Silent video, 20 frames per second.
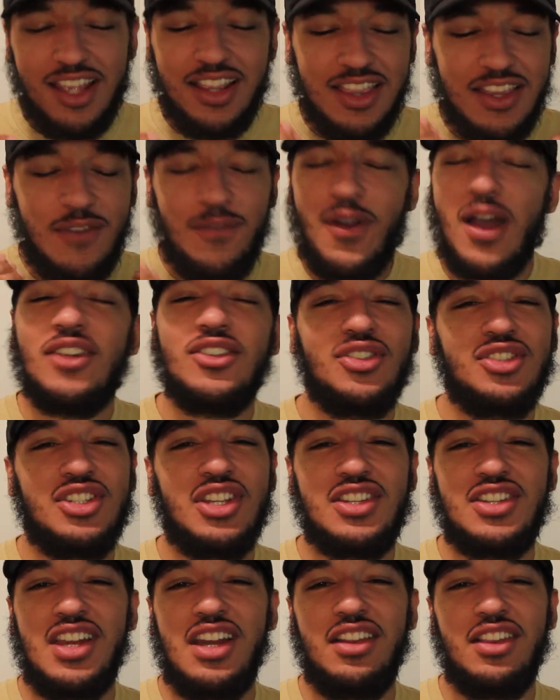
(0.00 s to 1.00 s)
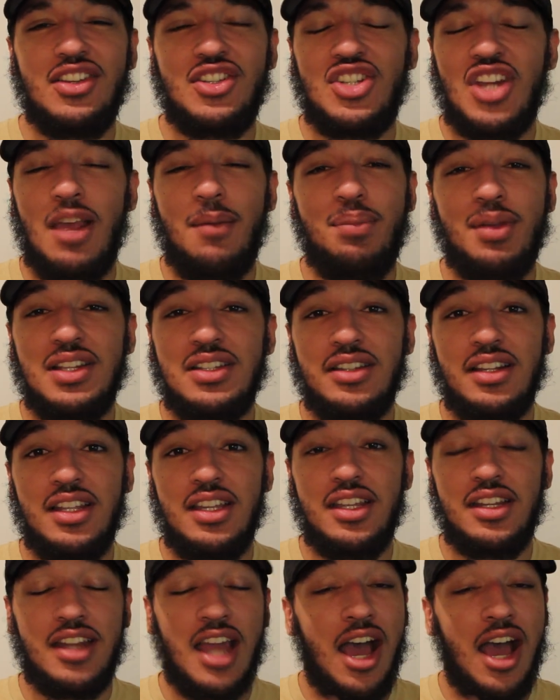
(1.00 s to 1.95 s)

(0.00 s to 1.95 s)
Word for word: the round of 16 of the Champions League.